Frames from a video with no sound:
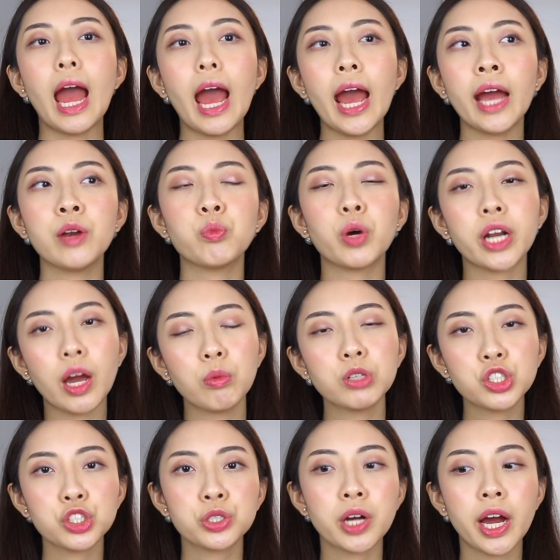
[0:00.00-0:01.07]
And when I
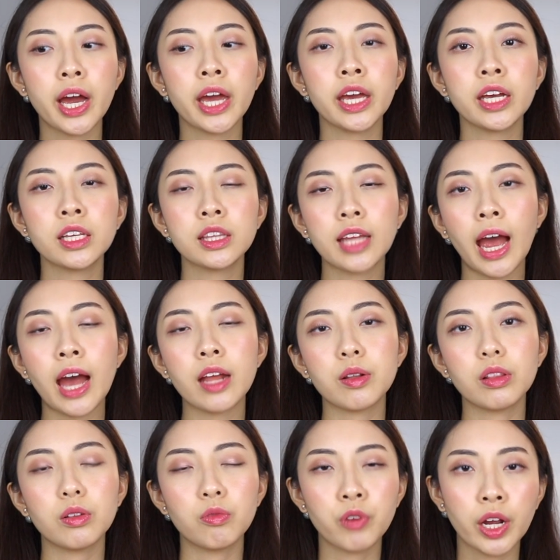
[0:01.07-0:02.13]
was trying that
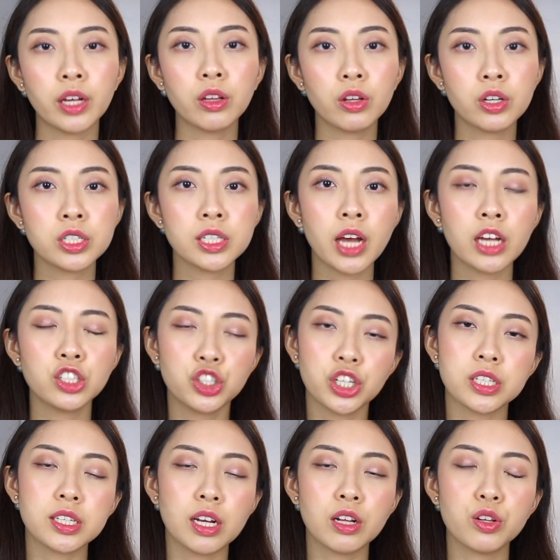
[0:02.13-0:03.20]
regular size
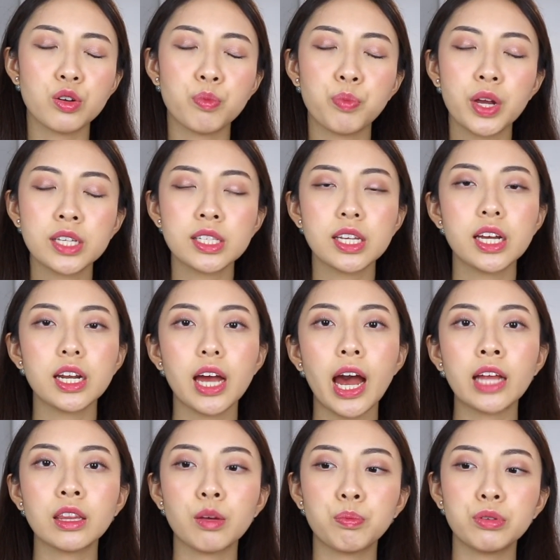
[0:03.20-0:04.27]
Juste Un Clou bracelet
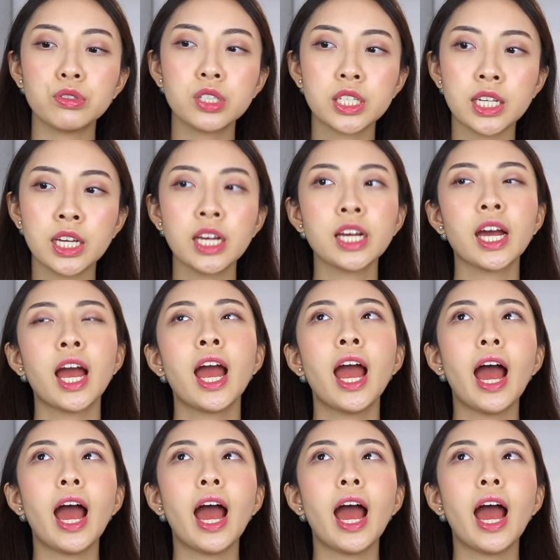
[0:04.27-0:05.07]
at the boutique,